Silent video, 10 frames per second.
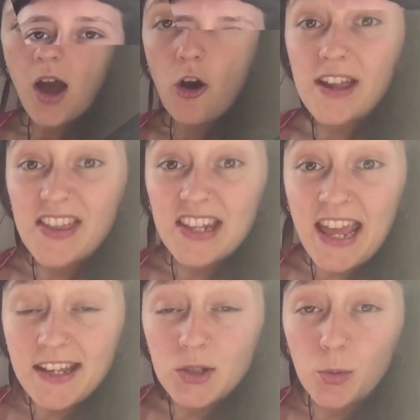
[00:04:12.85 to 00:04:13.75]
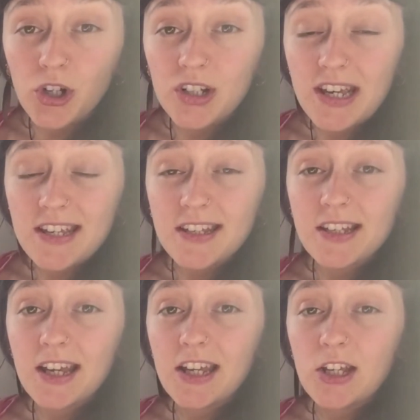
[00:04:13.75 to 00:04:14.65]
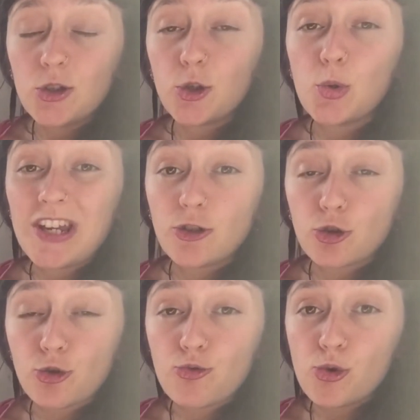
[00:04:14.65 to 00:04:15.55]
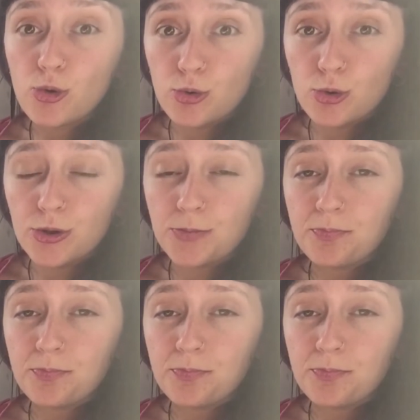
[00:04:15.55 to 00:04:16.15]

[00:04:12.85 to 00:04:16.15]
All right, and the next word is to intrude,